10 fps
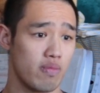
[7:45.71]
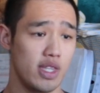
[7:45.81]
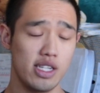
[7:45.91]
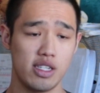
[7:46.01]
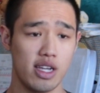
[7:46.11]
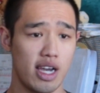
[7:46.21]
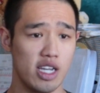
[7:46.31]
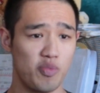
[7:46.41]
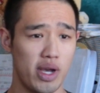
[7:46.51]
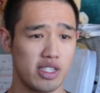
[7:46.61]
That's it,
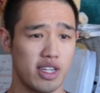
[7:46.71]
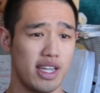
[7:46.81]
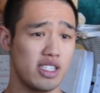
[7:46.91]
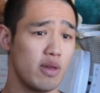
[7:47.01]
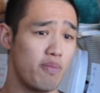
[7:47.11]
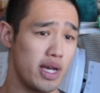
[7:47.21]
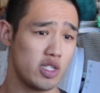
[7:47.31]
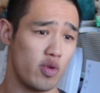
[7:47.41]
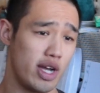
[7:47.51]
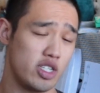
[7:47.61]
guys, basically. That's the
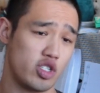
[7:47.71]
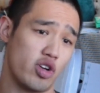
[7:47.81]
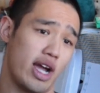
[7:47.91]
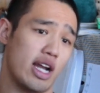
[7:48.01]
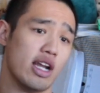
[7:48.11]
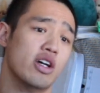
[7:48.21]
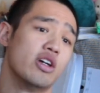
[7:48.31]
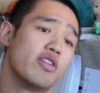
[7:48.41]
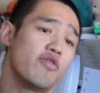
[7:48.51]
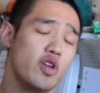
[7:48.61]
best way to train
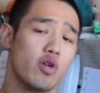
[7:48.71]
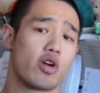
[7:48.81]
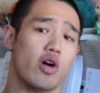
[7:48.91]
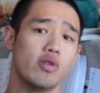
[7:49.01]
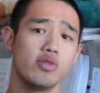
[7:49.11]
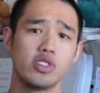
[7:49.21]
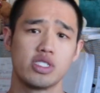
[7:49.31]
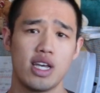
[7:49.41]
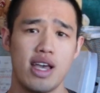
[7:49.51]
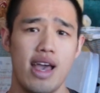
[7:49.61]
for your
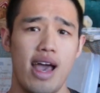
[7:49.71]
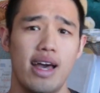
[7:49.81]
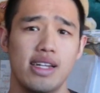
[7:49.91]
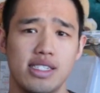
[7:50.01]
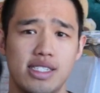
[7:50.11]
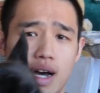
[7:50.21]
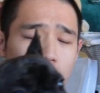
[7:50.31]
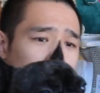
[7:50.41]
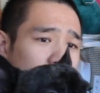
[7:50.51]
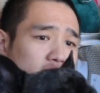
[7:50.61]
goals, and
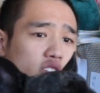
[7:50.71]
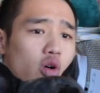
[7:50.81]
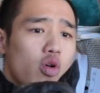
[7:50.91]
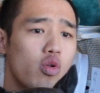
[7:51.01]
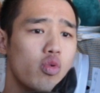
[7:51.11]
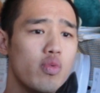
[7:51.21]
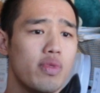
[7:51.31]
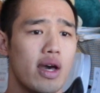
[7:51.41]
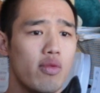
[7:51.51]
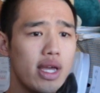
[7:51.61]
that's all
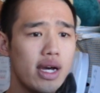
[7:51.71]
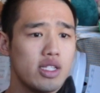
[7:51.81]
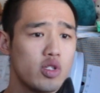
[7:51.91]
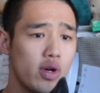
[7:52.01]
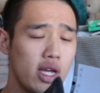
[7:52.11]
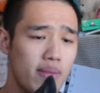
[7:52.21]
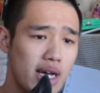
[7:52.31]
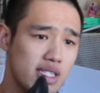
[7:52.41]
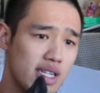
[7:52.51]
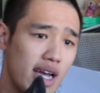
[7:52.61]
that we are talking
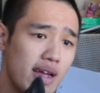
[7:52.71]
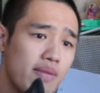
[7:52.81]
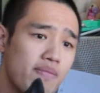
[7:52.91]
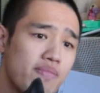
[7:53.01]
about today.